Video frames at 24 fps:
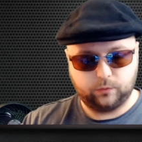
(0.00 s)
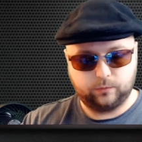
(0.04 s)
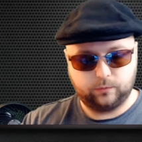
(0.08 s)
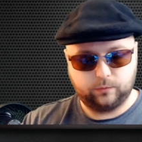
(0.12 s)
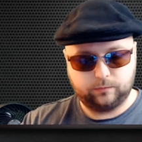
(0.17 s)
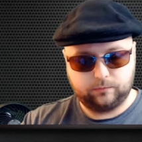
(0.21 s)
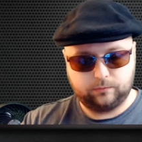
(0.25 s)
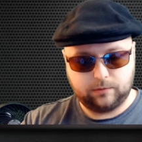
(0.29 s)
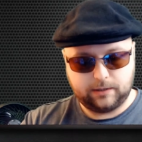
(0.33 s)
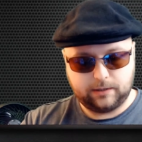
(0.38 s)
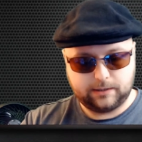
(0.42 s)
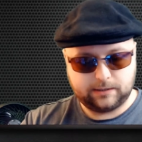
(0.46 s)

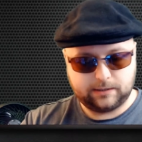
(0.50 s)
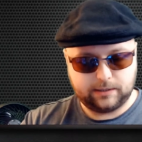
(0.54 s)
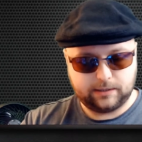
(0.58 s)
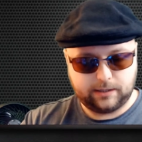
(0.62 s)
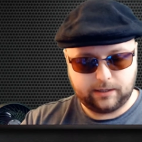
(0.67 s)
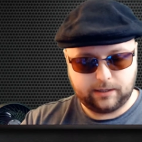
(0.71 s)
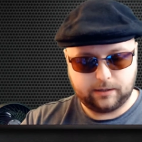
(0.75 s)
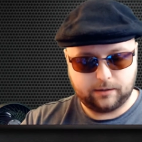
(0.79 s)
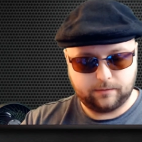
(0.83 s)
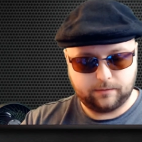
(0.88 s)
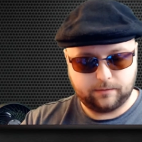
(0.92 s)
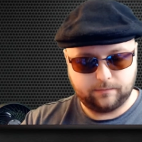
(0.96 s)
let's see
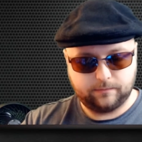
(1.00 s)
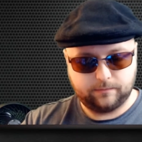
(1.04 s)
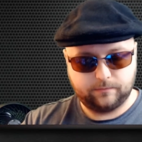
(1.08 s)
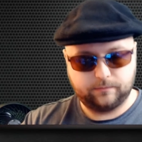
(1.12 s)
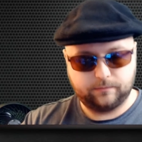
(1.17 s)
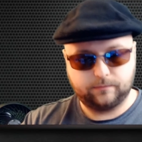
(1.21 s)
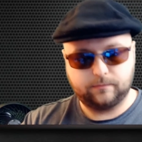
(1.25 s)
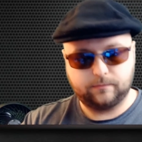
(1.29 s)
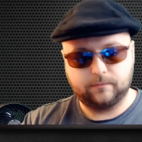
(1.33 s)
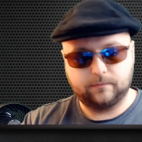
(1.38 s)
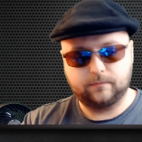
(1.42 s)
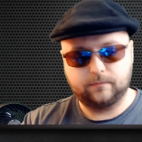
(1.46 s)
here,
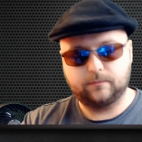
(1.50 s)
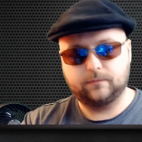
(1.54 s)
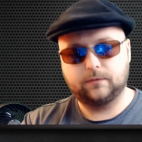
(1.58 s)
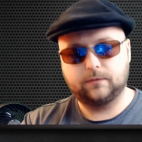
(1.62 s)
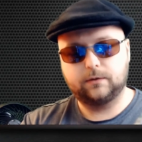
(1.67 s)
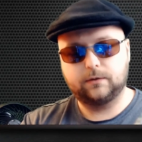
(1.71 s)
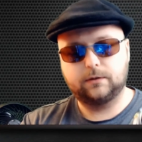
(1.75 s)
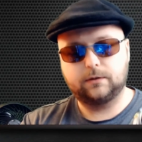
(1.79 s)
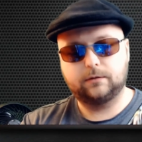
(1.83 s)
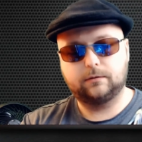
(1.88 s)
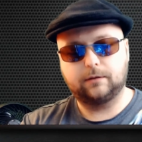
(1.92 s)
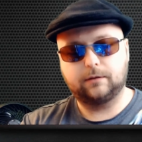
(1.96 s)

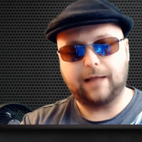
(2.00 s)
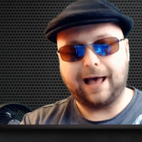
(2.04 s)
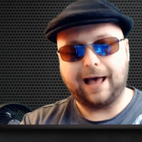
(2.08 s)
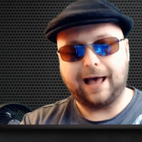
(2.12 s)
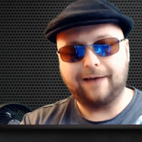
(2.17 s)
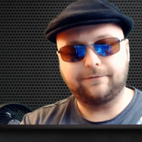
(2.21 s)
live